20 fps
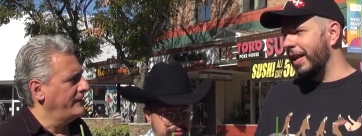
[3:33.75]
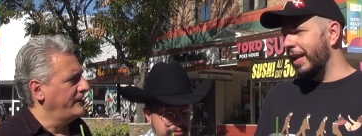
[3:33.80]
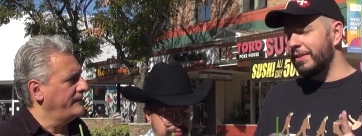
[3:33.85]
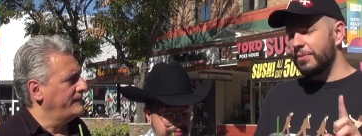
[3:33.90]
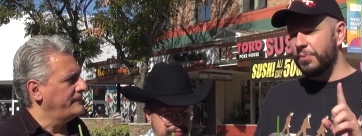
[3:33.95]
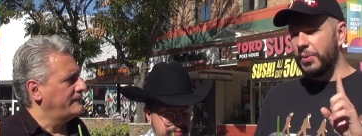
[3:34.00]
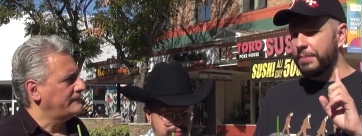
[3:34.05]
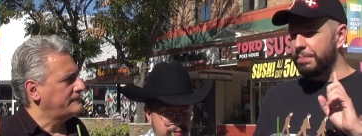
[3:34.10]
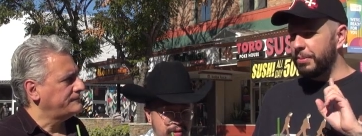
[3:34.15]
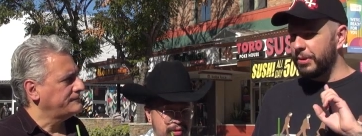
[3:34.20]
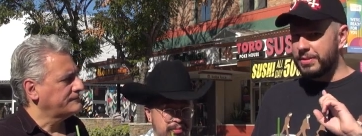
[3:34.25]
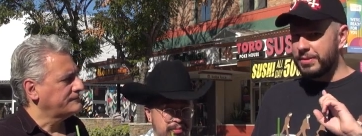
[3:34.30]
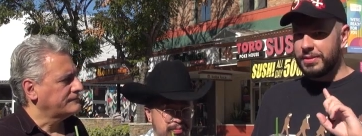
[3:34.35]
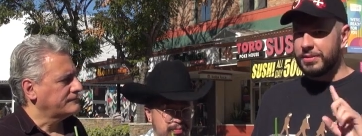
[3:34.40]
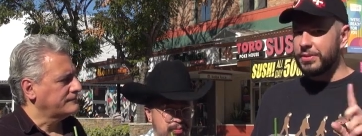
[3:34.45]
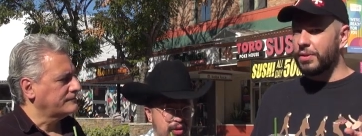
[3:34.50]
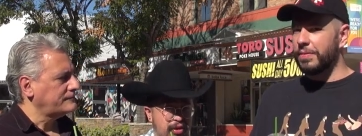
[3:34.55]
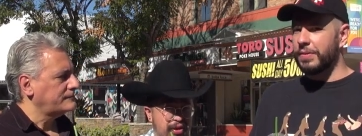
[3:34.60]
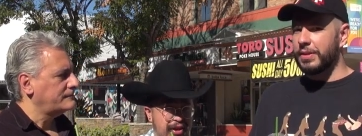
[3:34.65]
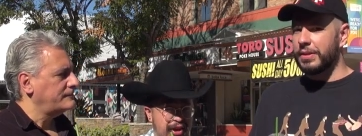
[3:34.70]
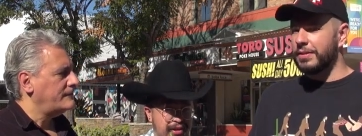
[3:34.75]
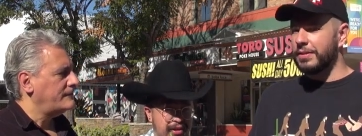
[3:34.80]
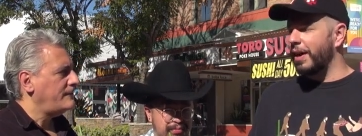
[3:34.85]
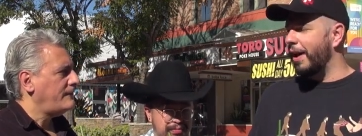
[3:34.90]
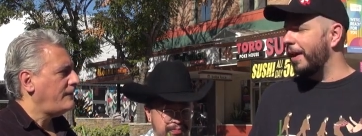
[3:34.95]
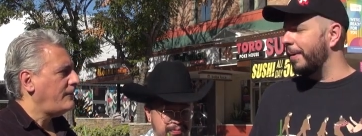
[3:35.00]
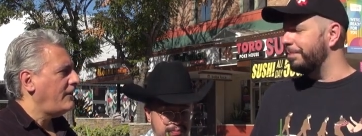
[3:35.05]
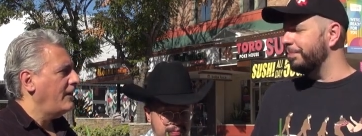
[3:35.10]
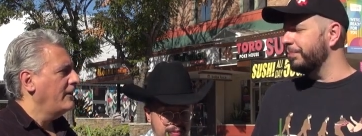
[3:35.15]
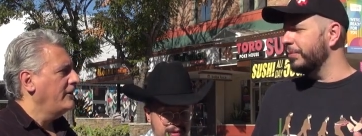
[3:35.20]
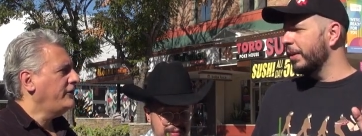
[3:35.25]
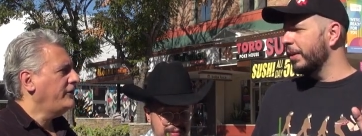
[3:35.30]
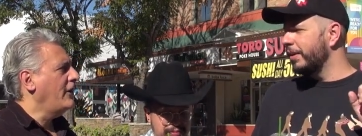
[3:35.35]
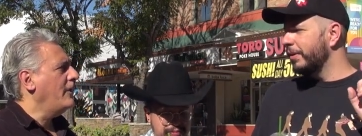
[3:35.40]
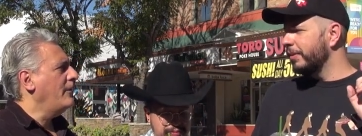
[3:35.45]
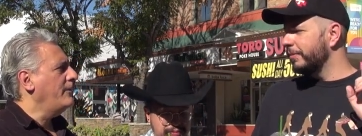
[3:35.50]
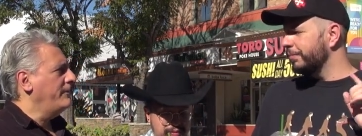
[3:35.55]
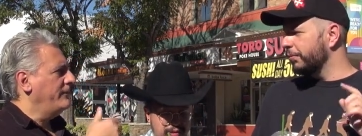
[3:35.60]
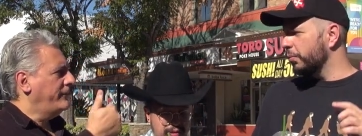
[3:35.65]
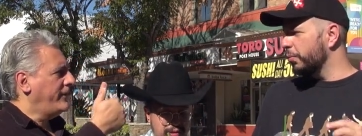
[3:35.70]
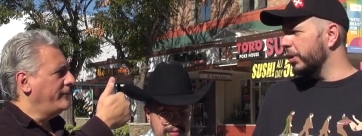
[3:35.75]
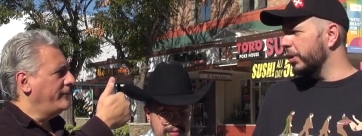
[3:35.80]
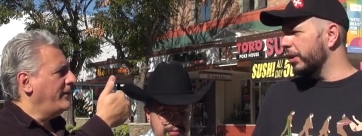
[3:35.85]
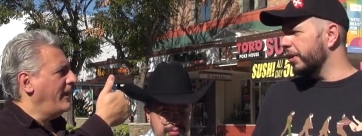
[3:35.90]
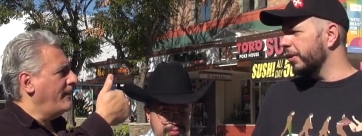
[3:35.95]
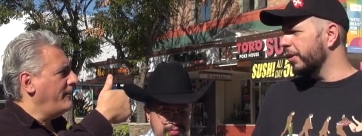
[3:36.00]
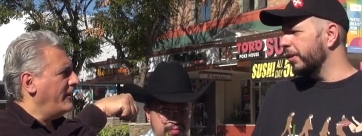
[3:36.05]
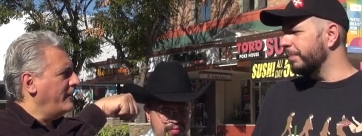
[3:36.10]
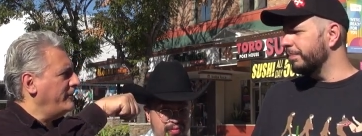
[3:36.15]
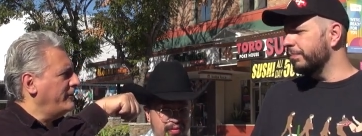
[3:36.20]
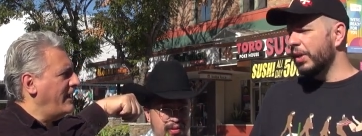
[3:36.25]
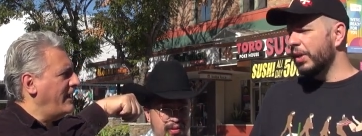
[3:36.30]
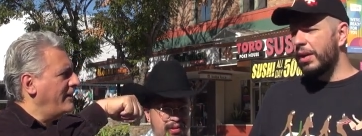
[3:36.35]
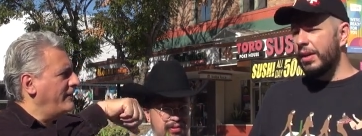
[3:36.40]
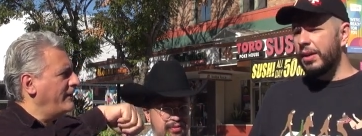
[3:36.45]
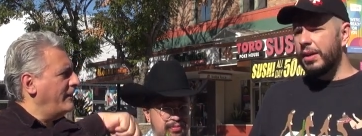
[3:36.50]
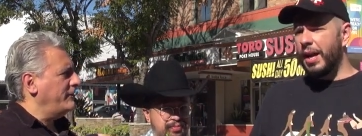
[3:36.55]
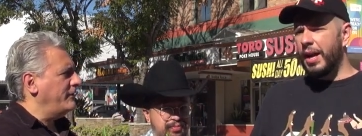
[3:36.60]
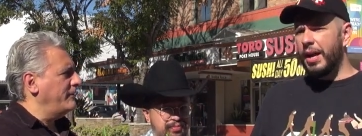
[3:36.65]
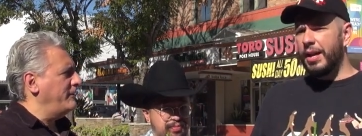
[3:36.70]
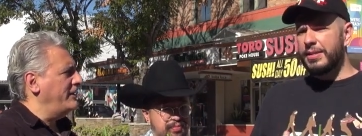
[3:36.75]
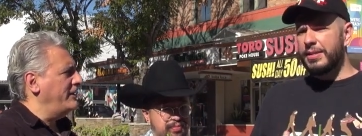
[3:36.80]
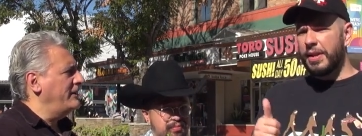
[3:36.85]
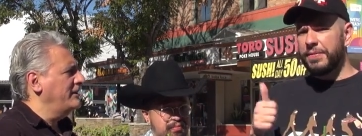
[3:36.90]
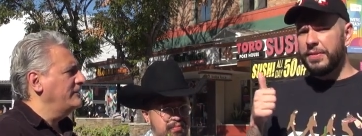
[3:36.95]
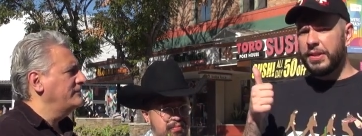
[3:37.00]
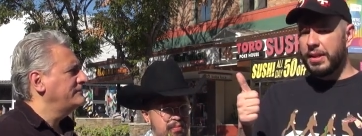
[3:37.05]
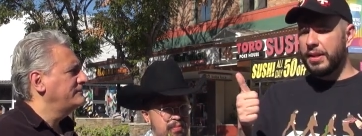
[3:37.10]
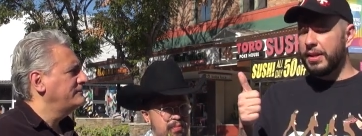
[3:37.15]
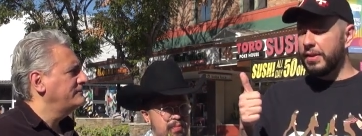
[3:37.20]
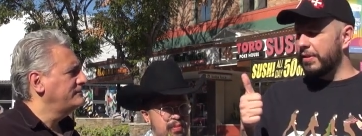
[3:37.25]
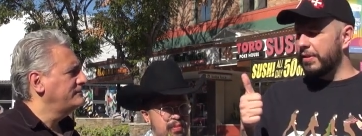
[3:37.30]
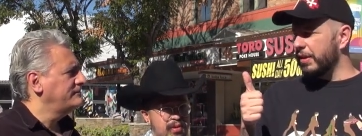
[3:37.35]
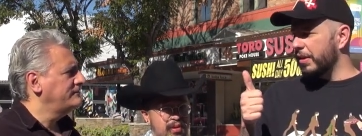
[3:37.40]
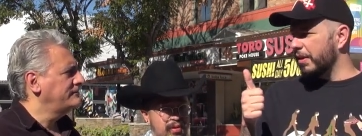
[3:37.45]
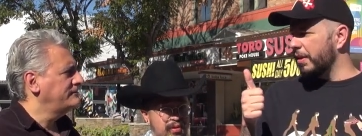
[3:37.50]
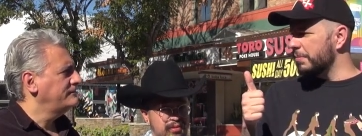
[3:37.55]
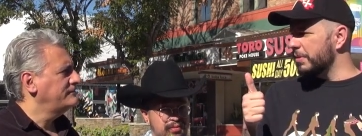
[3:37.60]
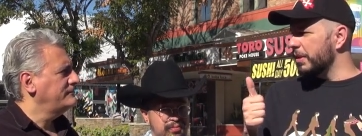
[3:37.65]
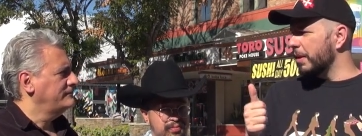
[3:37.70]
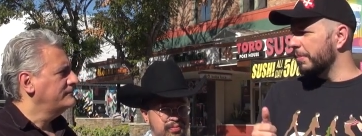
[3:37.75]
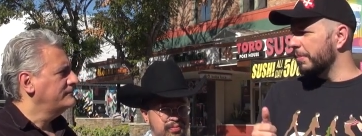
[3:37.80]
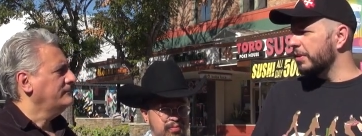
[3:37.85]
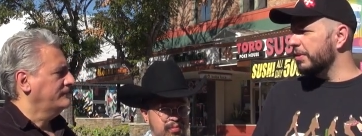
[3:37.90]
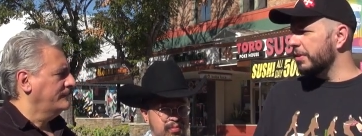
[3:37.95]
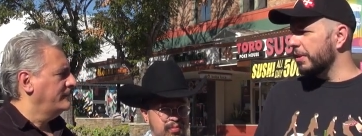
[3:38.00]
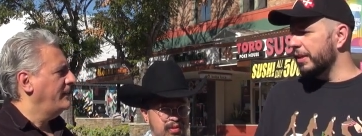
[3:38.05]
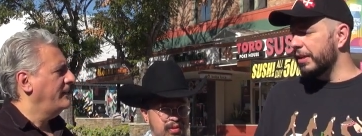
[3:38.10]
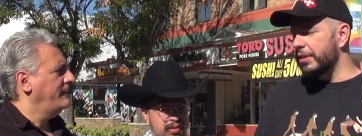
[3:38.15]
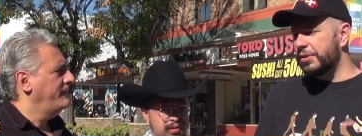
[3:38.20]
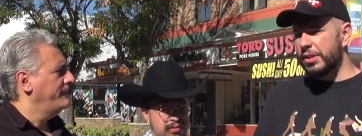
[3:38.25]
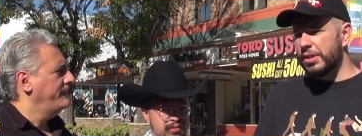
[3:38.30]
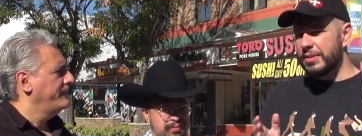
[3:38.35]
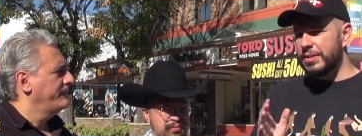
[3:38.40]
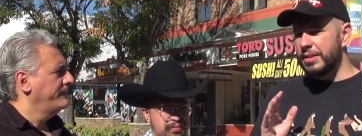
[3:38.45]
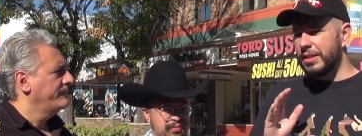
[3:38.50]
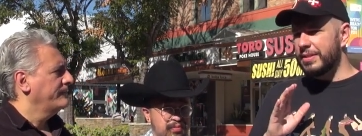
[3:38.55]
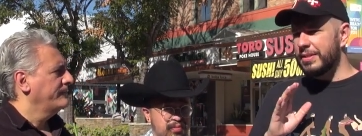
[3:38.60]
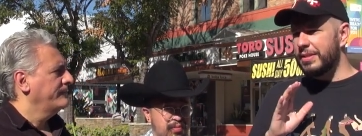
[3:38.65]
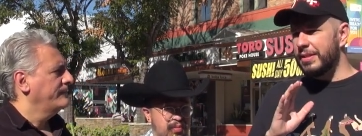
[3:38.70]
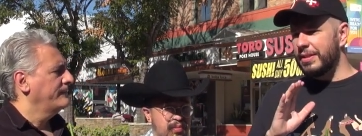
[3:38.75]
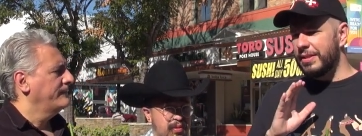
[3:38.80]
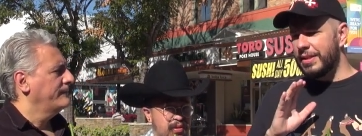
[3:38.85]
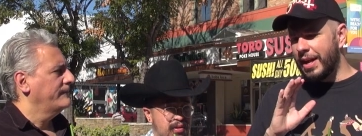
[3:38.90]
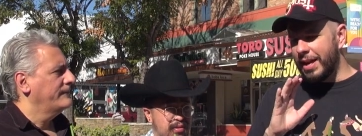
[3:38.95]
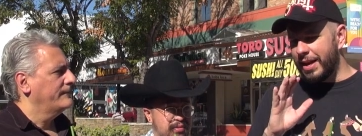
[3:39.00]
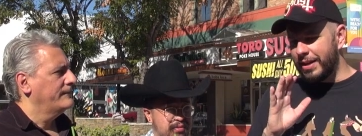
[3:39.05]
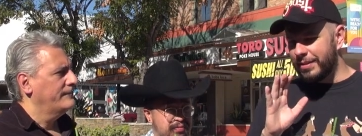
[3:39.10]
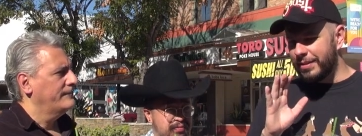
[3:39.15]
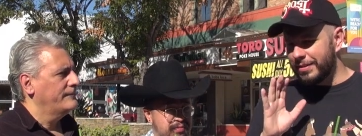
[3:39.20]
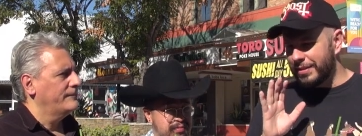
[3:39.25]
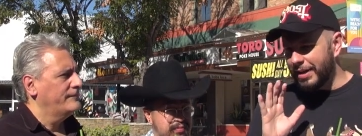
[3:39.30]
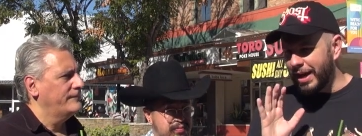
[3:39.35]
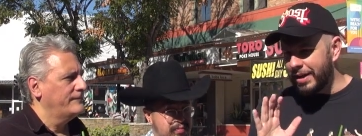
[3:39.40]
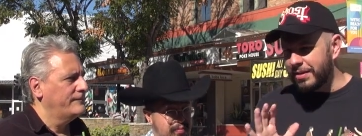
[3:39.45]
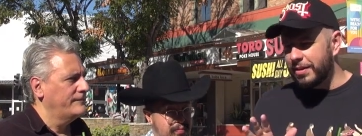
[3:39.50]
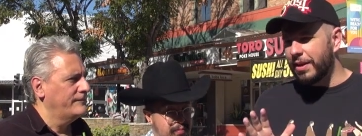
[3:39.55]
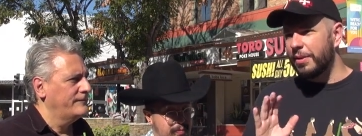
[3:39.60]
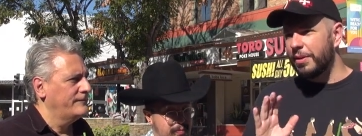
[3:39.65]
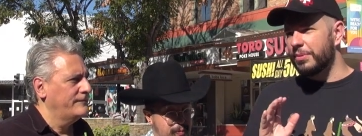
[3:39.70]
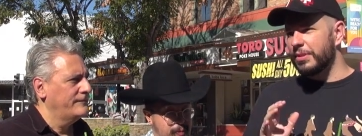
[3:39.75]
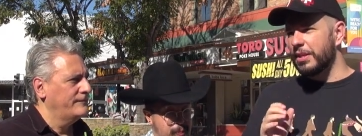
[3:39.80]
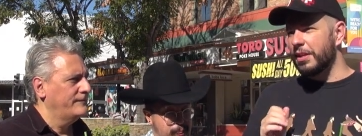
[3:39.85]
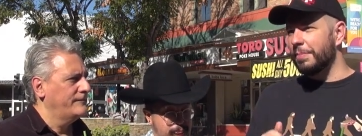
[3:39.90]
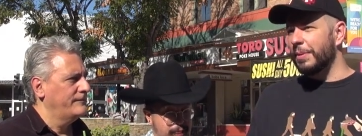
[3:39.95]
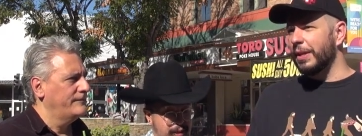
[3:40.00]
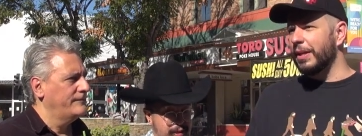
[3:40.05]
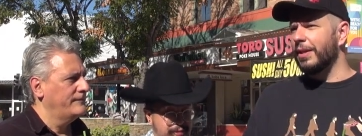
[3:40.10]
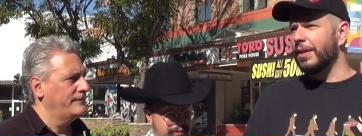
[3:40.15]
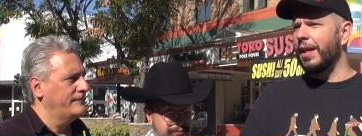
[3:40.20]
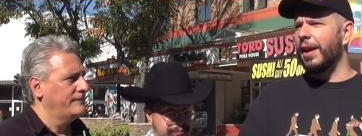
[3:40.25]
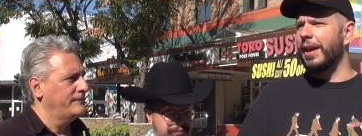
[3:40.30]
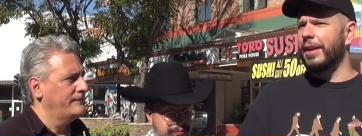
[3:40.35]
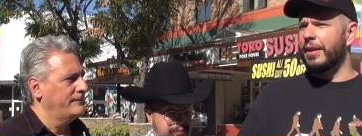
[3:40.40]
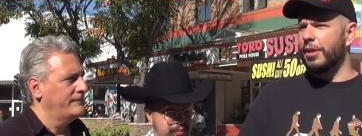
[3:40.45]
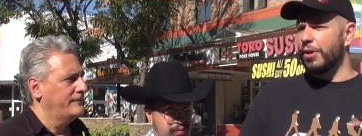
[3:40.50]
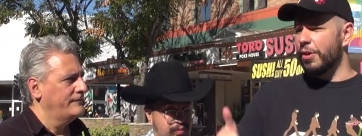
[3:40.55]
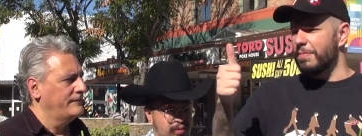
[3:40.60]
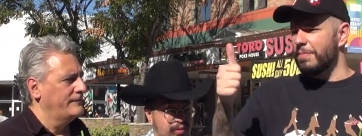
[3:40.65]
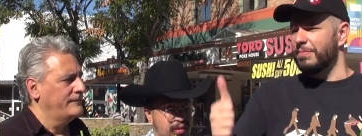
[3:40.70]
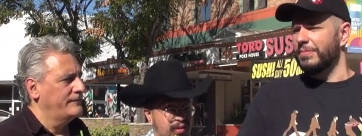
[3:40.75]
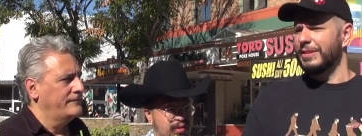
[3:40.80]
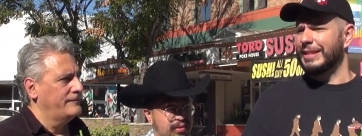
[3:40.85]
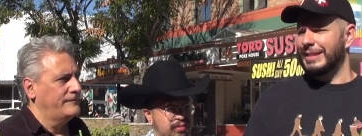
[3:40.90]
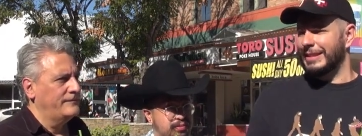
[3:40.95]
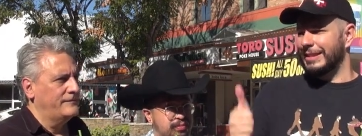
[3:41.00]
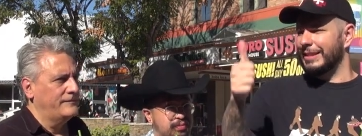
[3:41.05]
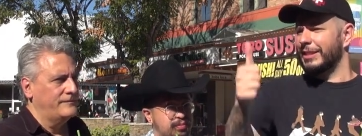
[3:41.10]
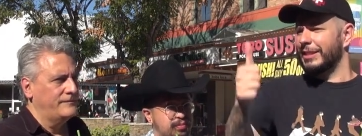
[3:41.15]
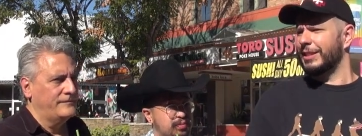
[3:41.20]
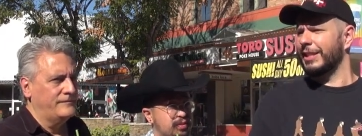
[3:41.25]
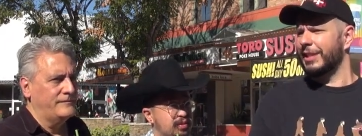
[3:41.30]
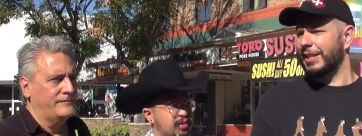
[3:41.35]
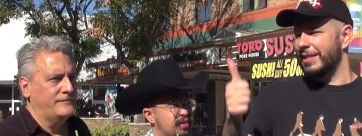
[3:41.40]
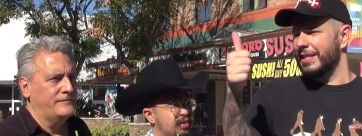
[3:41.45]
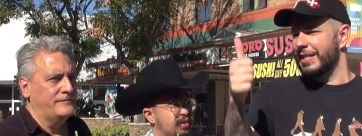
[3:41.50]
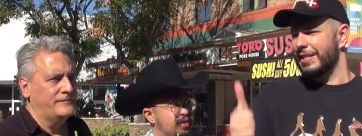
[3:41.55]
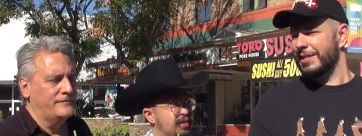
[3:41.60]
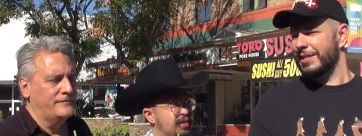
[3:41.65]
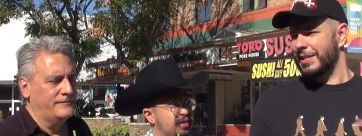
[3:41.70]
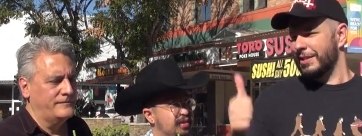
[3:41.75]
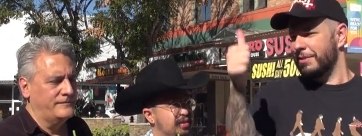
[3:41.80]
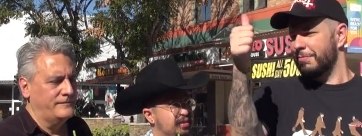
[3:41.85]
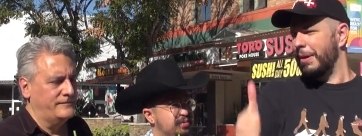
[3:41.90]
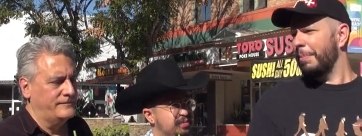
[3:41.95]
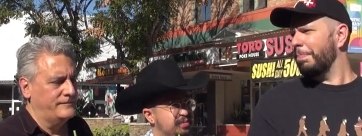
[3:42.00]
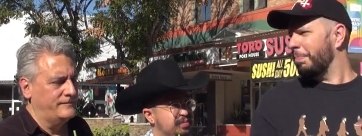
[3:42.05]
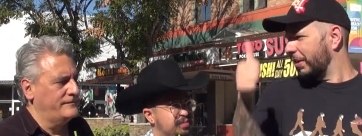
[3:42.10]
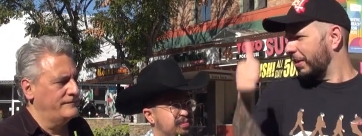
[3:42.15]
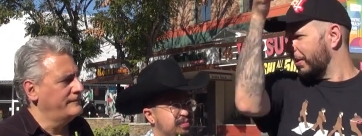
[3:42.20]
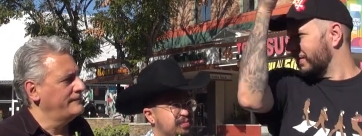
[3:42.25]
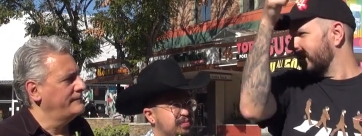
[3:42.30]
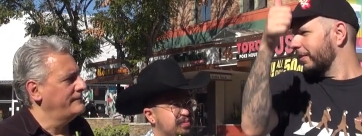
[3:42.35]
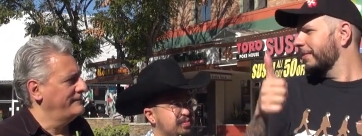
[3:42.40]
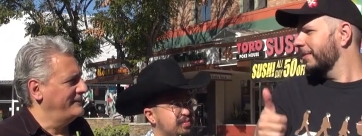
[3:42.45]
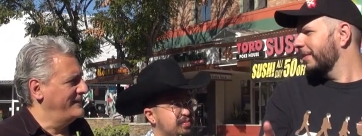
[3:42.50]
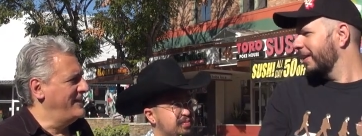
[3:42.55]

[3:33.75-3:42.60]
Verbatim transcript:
Speaker 1: That is what puts this over the top. So really good. Definitely gonna give it a thumbs up. It's good. It's just not. I thought it was gonna be like sticking that thumb up there.